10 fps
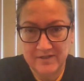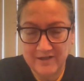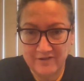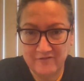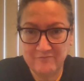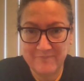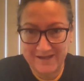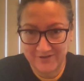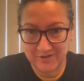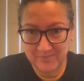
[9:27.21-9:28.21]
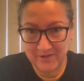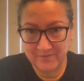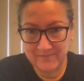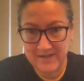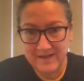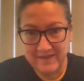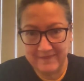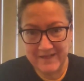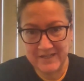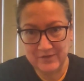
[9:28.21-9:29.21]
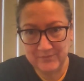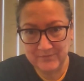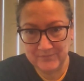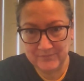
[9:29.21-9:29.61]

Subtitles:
of basketball. Thank you.